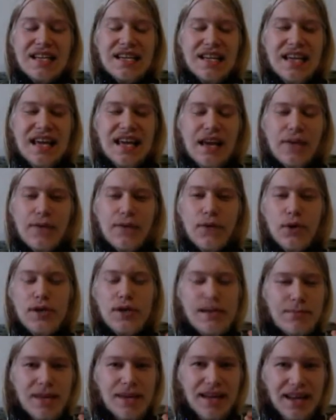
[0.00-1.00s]
If you
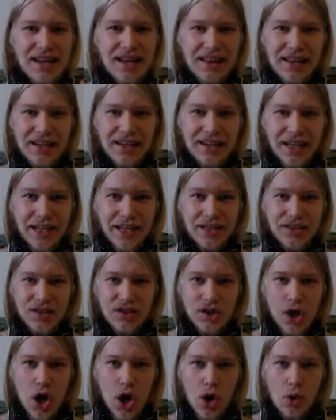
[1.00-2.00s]
can make it clear that is a
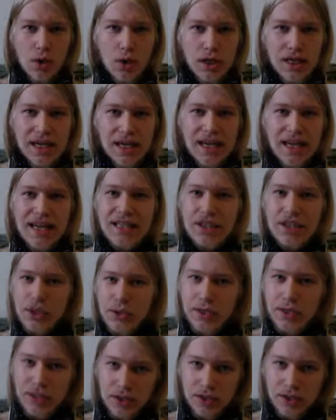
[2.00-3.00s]
joke and do
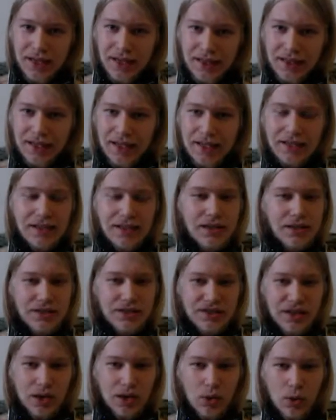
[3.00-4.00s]
it correctly,
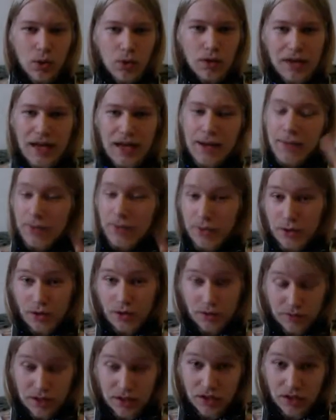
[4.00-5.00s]
there's a whole game
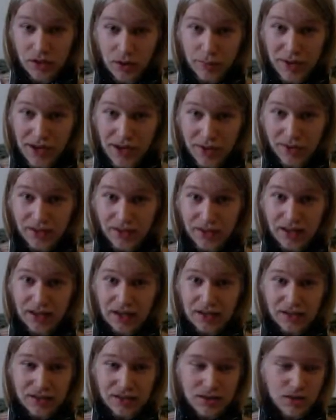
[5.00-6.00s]
theory video about
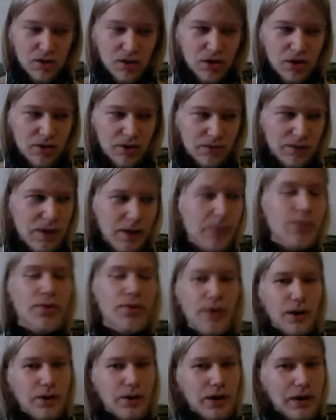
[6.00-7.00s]
that. No, film
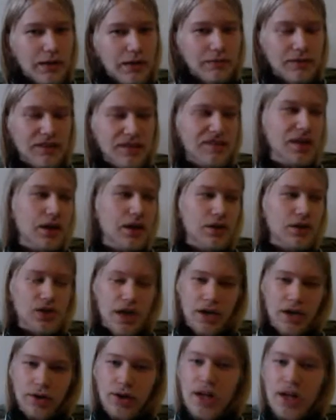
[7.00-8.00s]
theory, the second
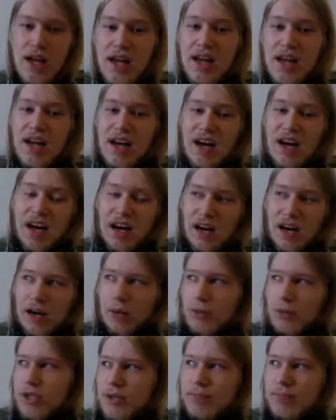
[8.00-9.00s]
channel,
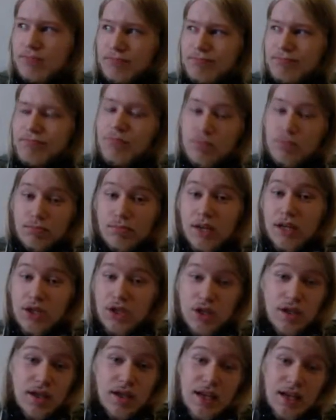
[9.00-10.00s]
which I'm
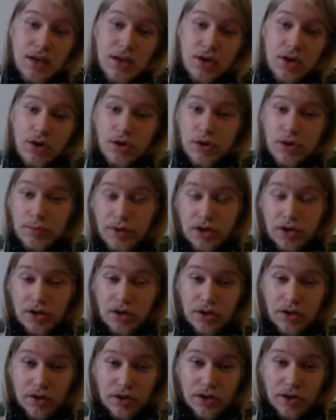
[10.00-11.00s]
actually getting caught up
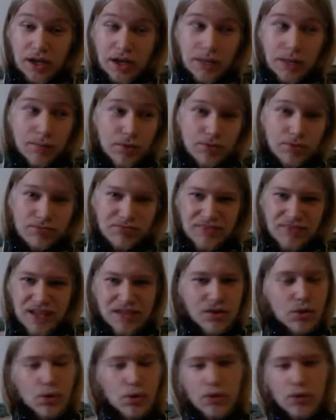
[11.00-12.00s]
on again, but
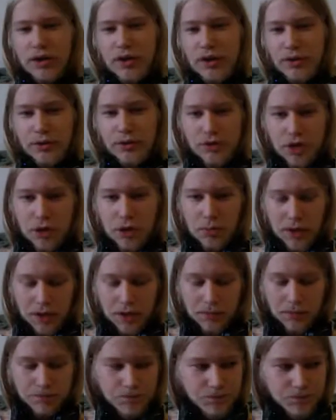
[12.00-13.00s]
that's a whole nother
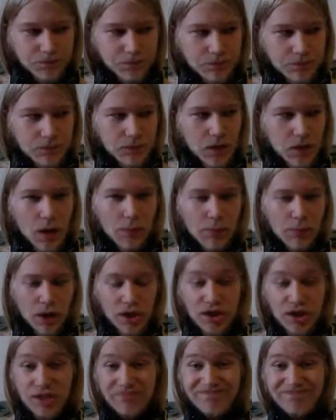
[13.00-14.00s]
topic.
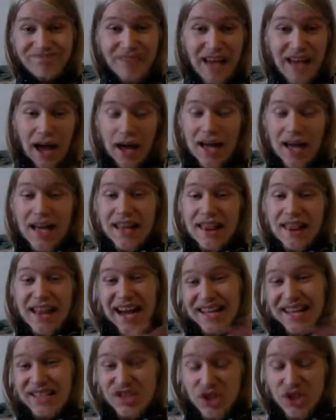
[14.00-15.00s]
But yeah,
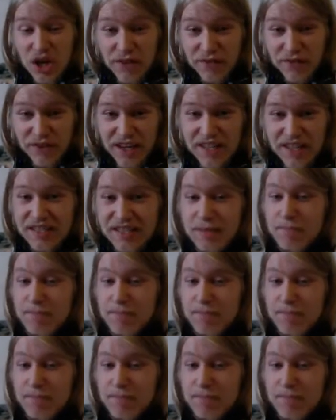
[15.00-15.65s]
that stuff is